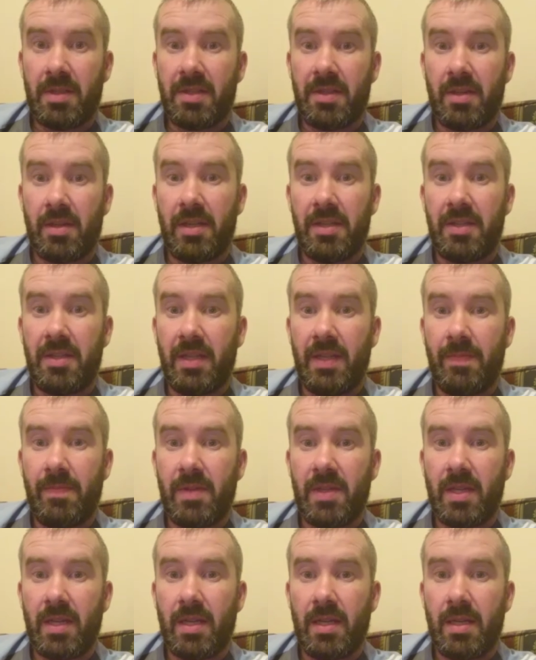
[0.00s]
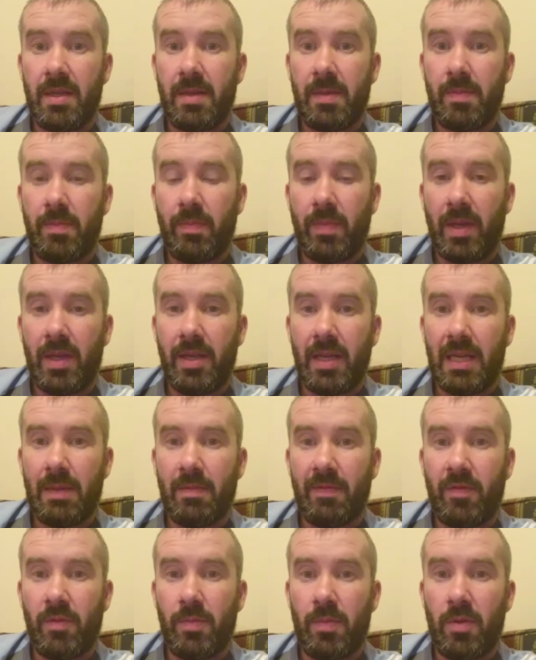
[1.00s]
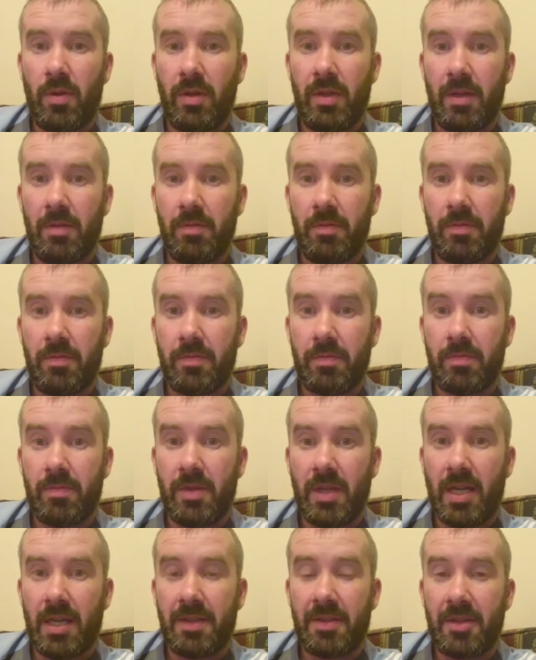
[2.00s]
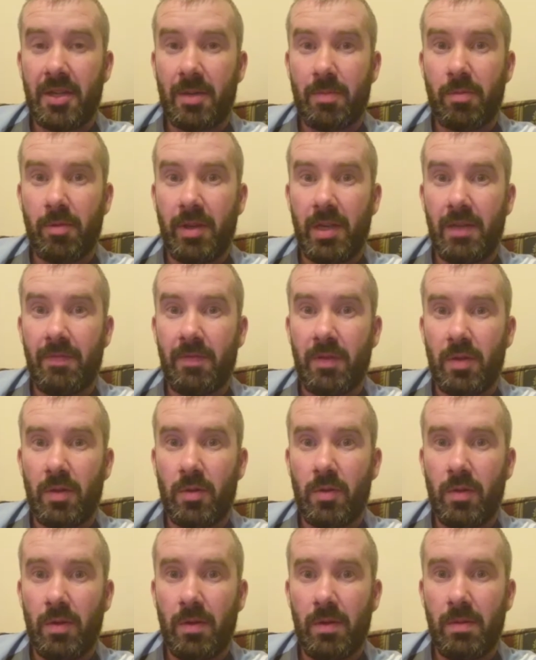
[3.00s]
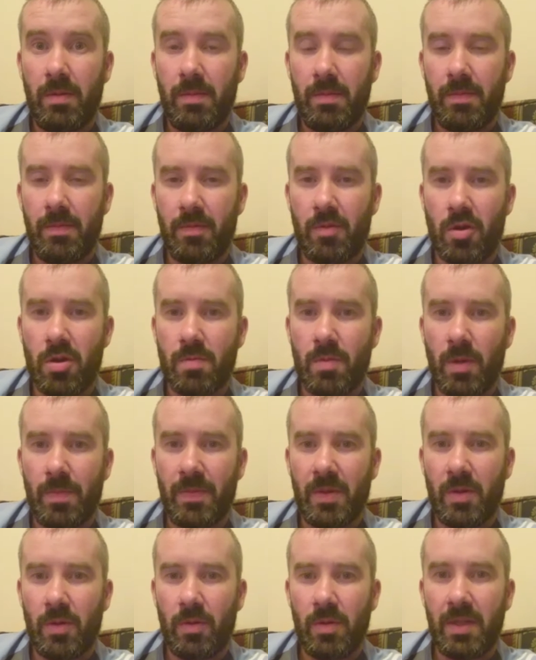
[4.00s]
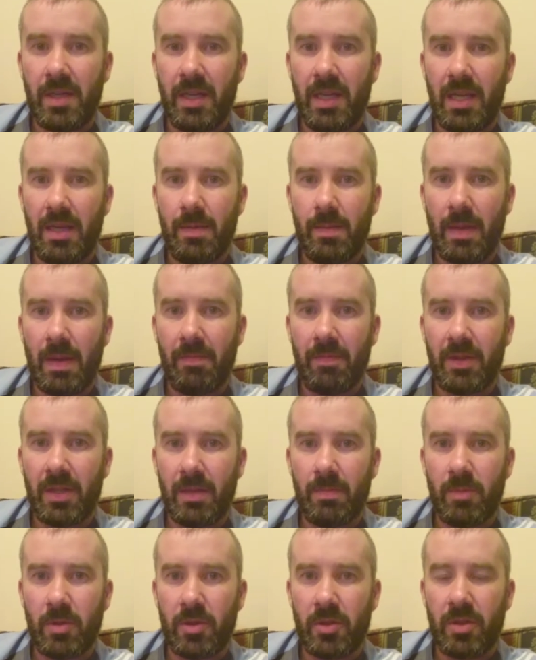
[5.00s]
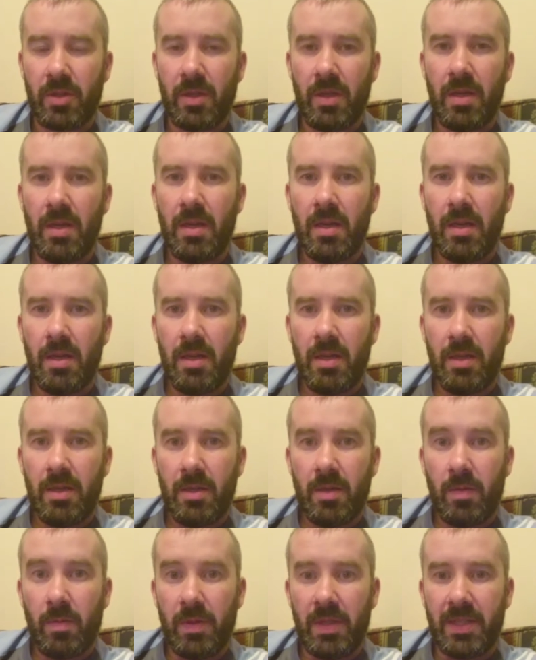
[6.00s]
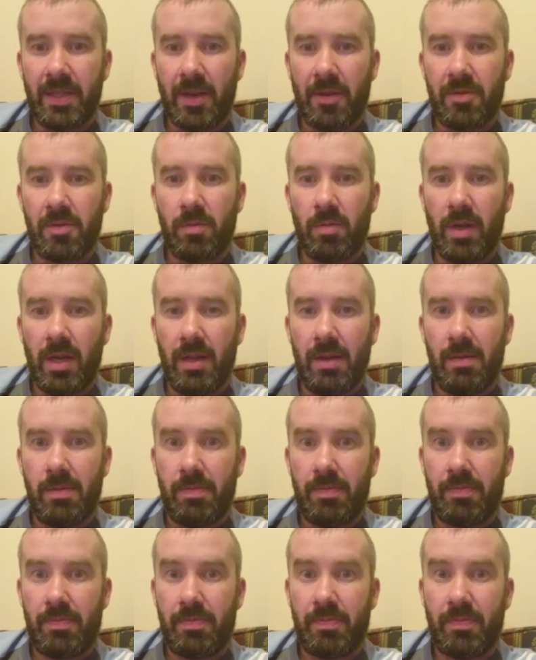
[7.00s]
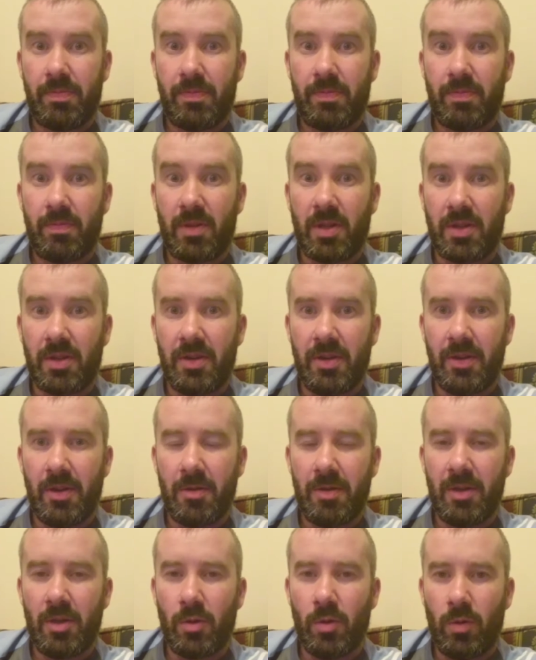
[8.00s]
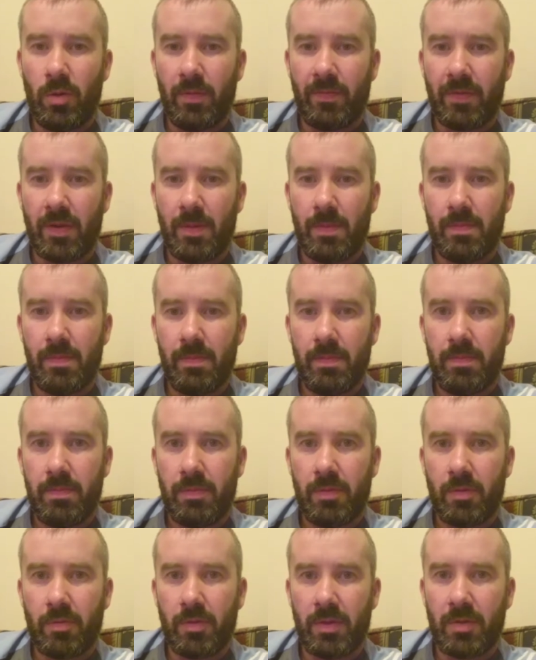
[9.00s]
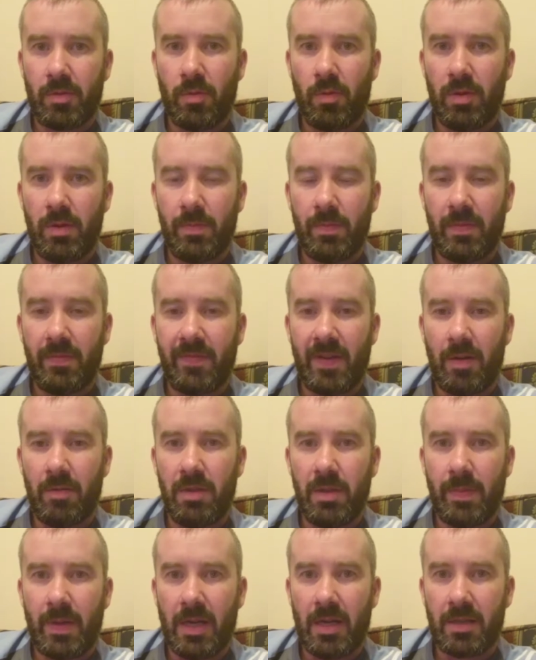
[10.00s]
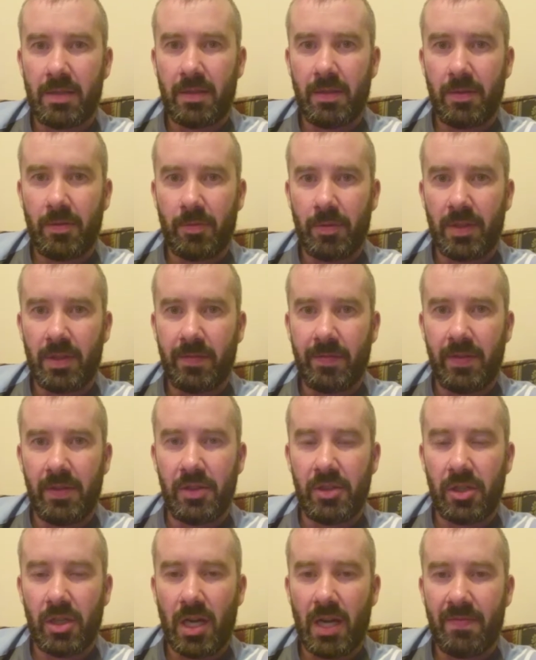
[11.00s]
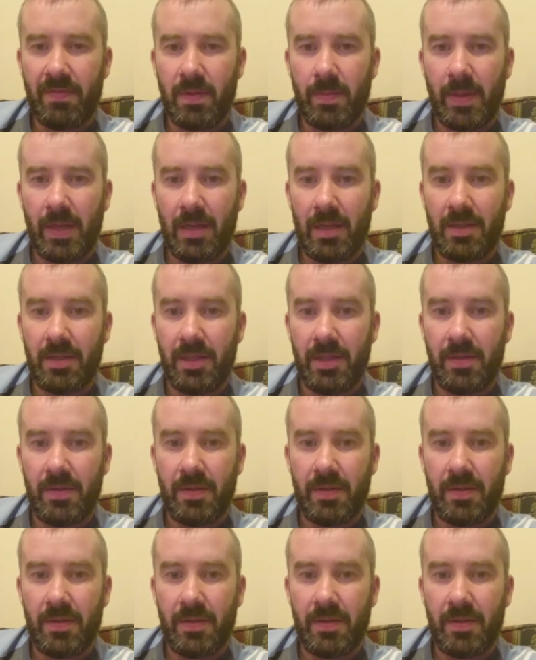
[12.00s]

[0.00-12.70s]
Wasn't a nice evening to play a game of football now. Non-stop rain for the whole warm-up, the whole game, everything. But we started well, got an early goal from Chris Rowland, foul in the box, and Chris finished it off in the penalty.